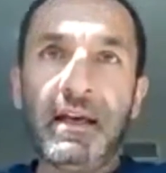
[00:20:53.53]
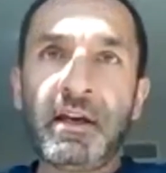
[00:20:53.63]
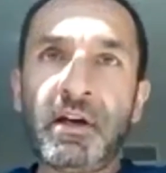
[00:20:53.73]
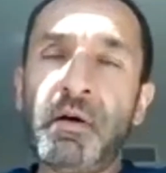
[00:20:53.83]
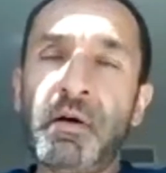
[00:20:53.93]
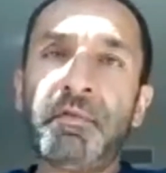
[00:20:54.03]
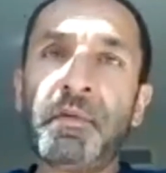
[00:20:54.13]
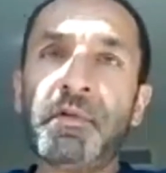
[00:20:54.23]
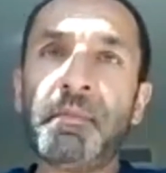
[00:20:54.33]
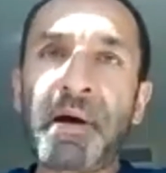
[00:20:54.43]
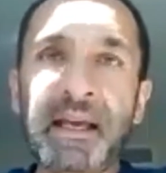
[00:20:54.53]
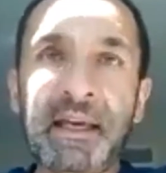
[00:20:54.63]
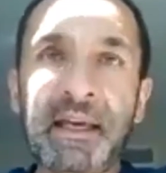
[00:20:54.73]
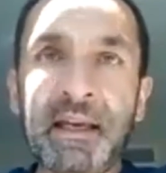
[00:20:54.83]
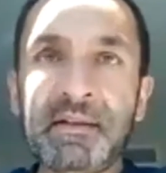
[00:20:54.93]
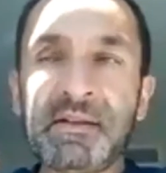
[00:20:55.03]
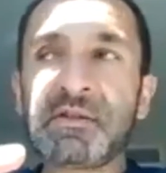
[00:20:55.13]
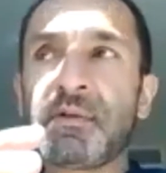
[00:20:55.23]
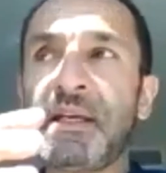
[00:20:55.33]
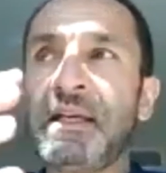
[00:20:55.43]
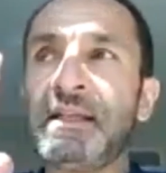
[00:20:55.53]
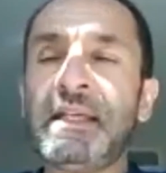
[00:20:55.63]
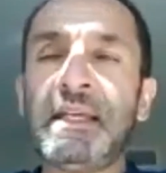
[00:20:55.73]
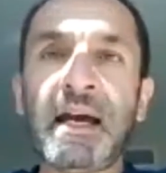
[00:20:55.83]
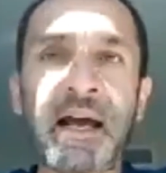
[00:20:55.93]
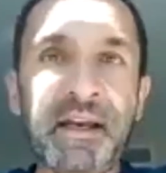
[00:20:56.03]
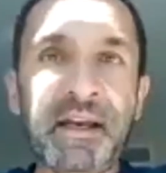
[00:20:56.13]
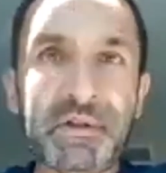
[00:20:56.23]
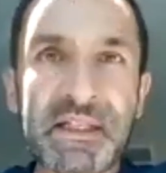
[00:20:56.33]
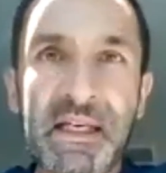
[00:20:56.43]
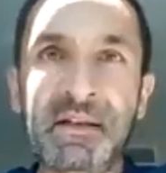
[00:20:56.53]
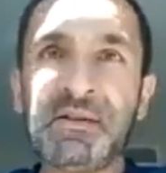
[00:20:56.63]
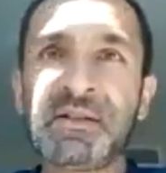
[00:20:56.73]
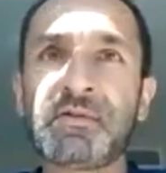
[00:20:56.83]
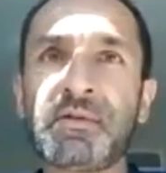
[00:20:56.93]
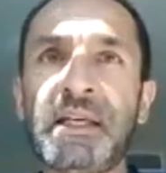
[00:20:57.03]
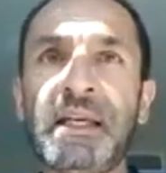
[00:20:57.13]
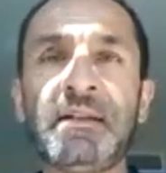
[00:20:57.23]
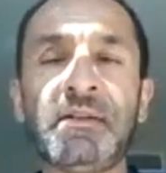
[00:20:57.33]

come from the banking industry, the IoT industry, the